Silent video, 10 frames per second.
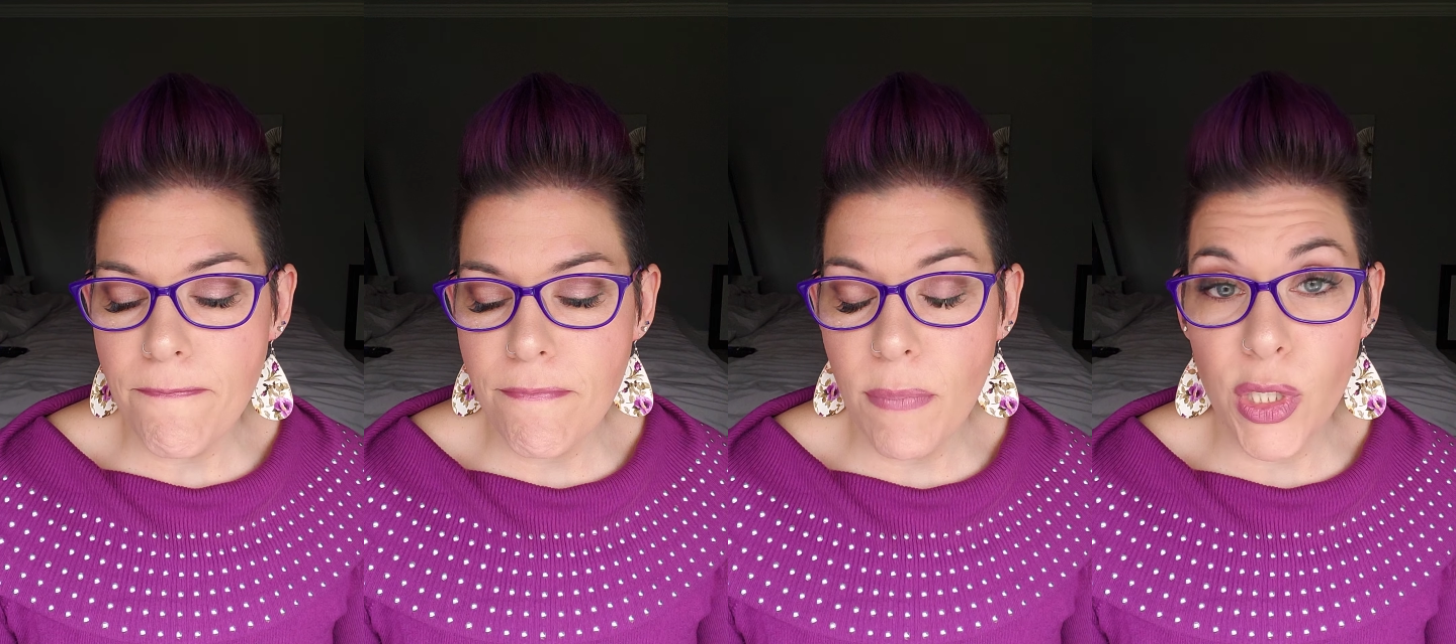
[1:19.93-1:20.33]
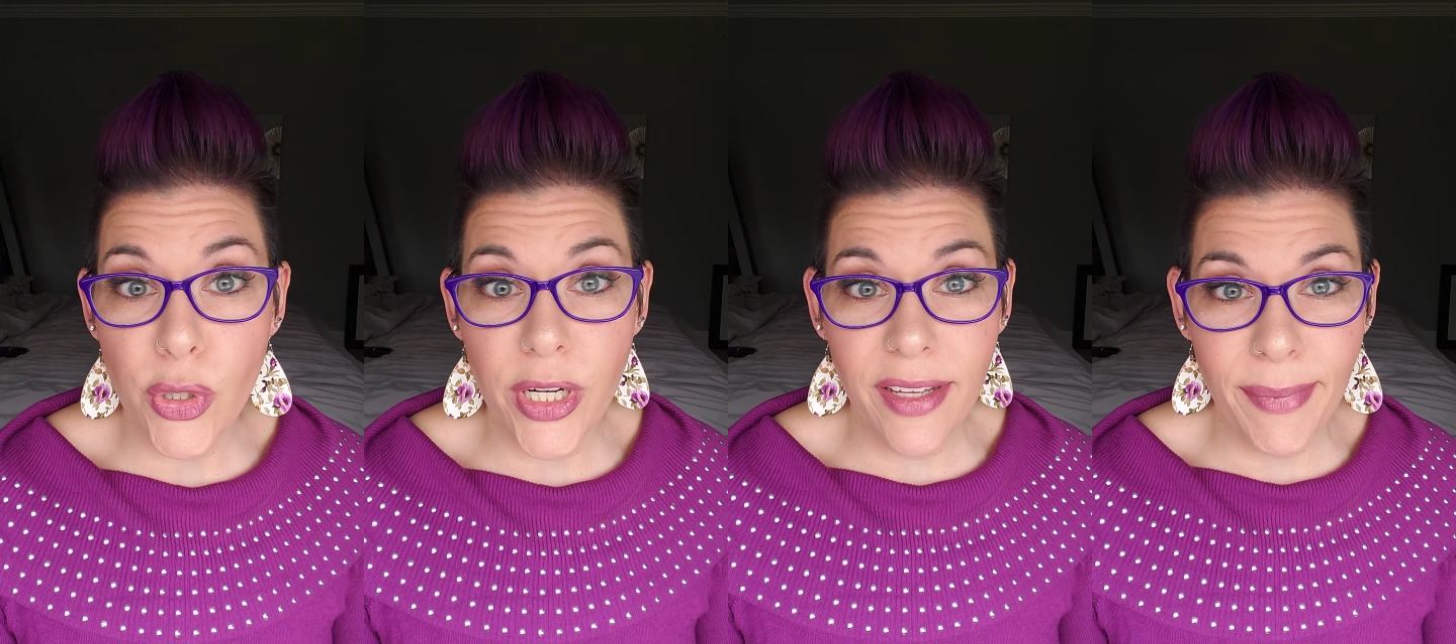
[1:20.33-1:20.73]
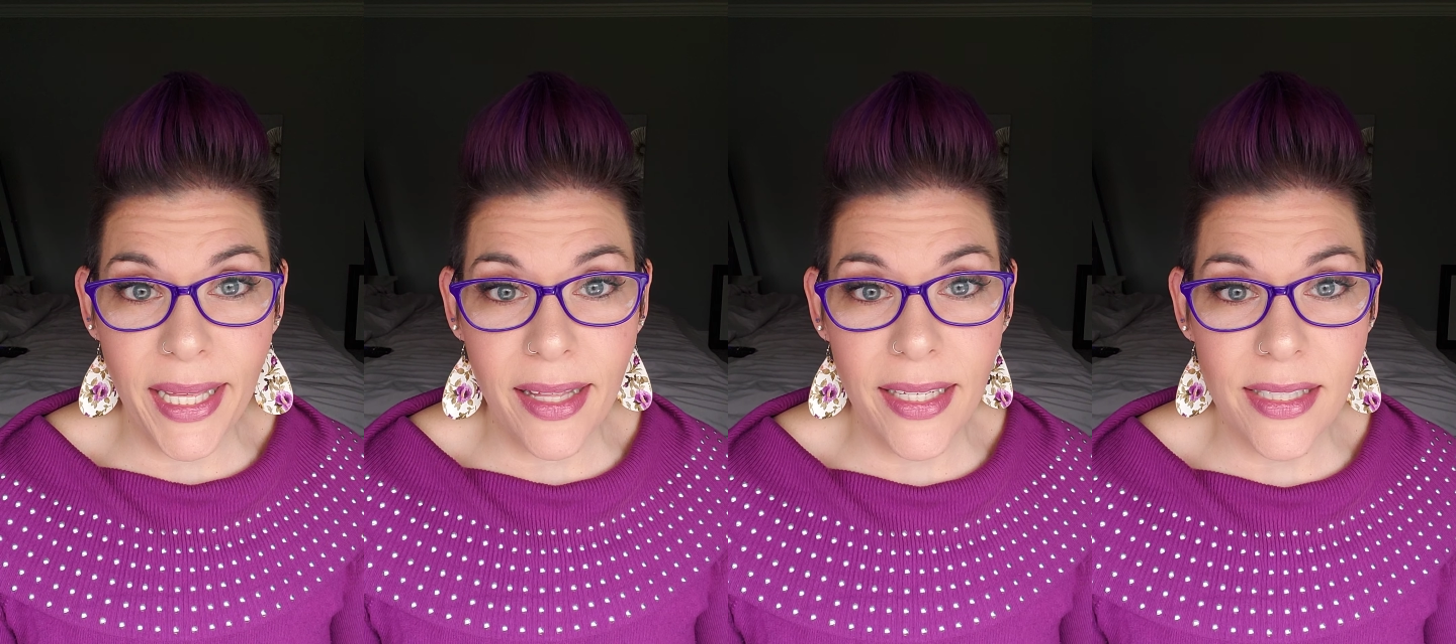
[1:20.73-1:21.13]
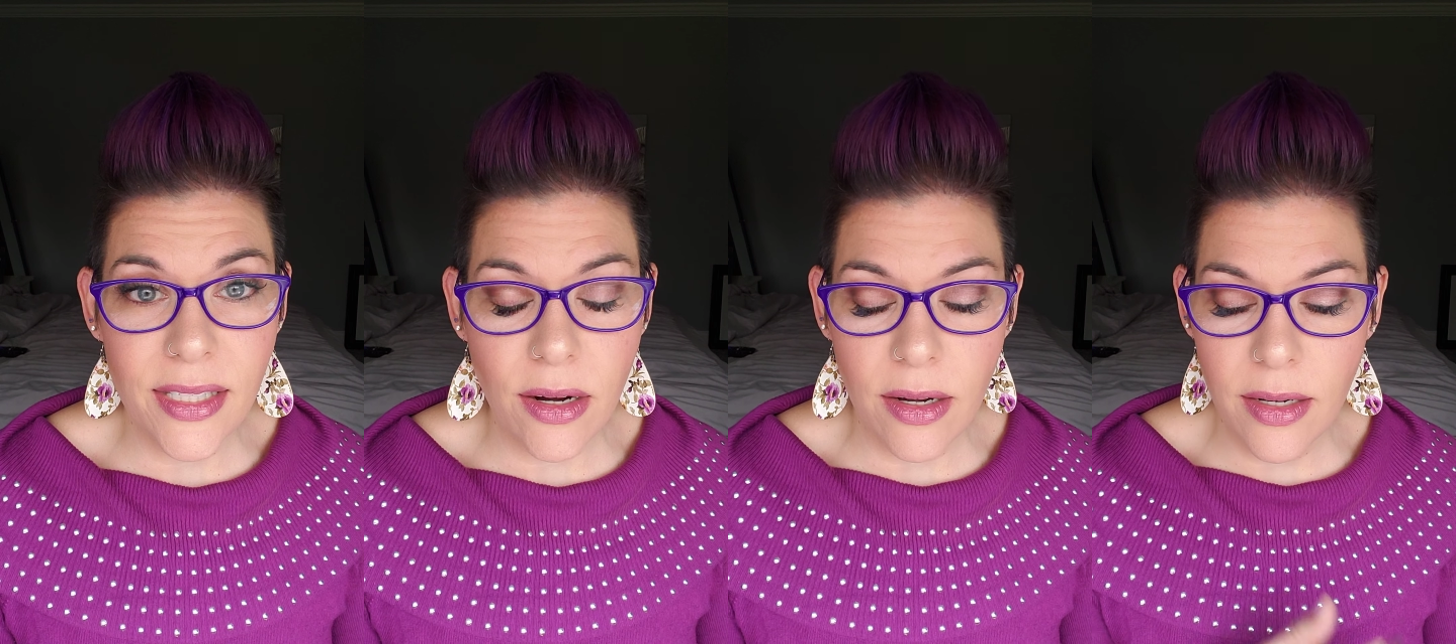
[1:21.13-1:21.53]
Majority of my clients
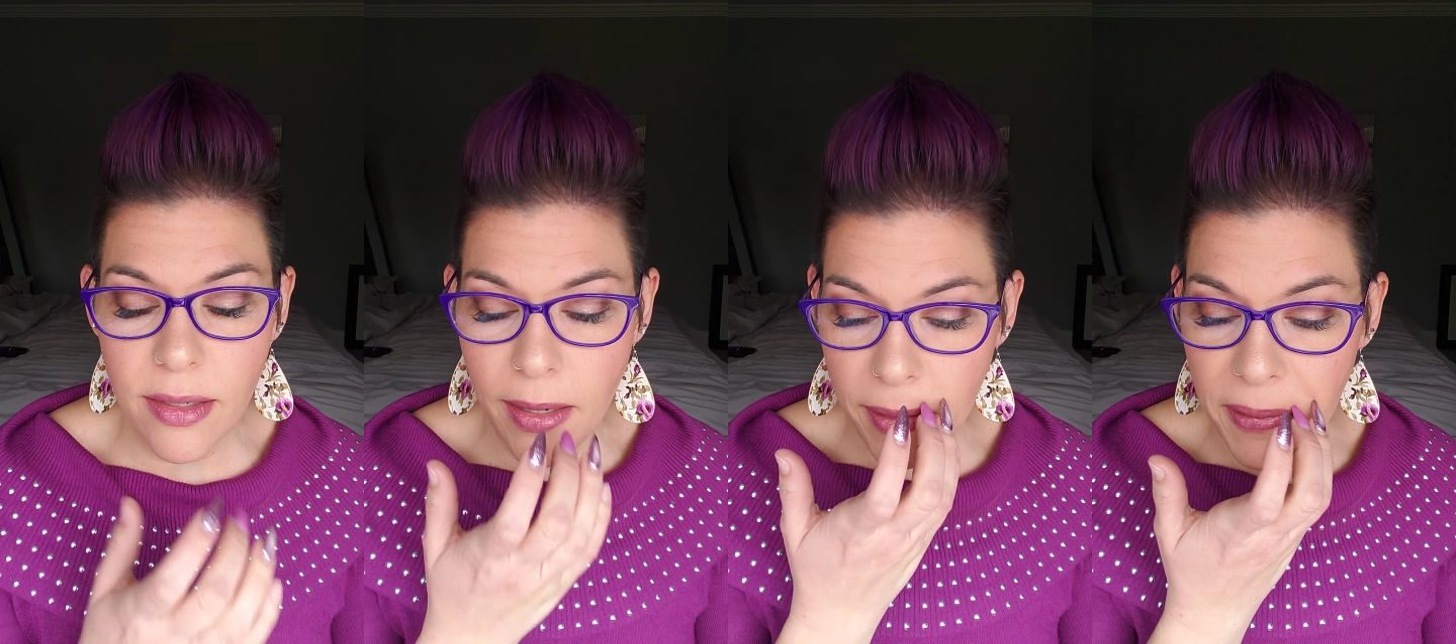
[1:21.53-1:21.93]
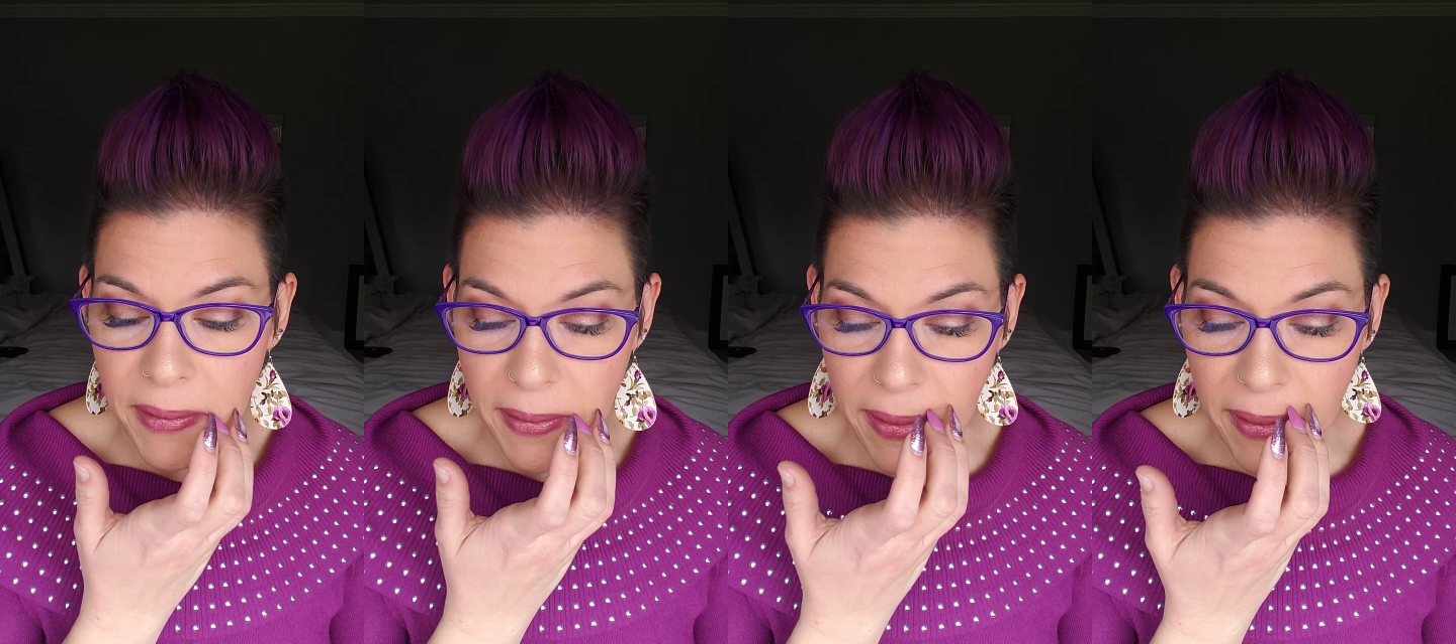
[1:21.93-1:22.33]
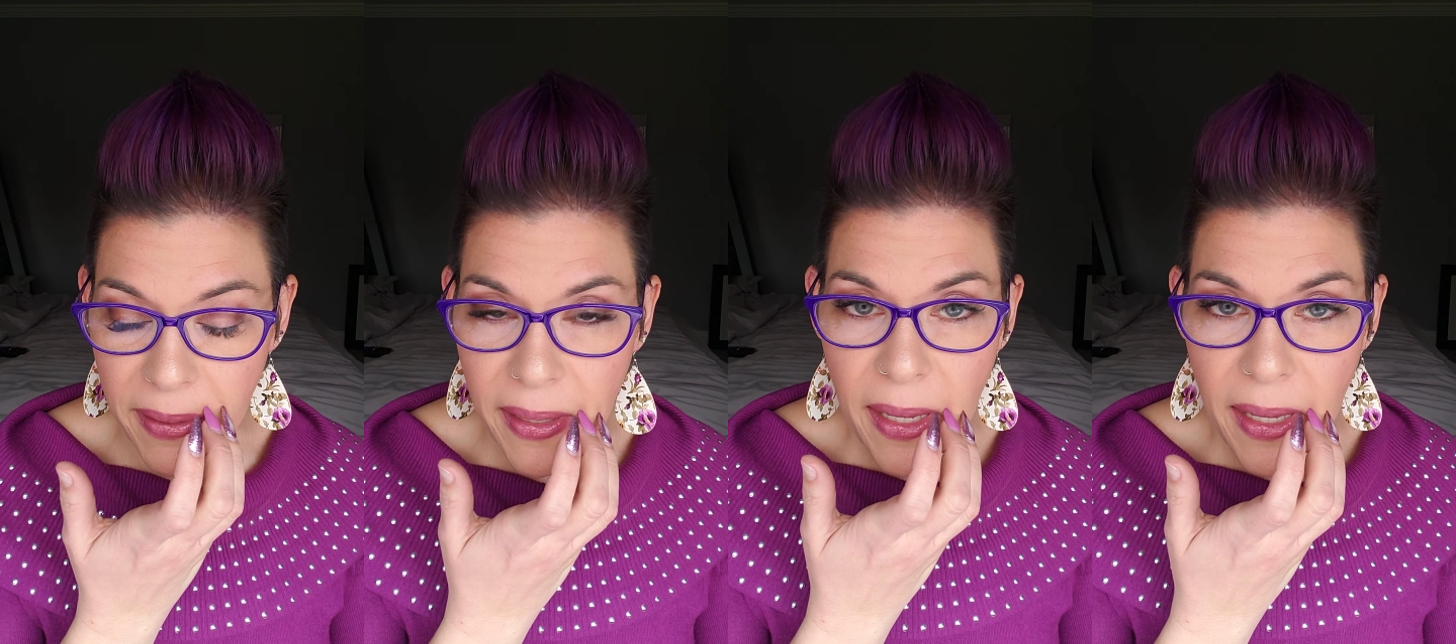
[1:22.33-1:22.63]
are acrylic,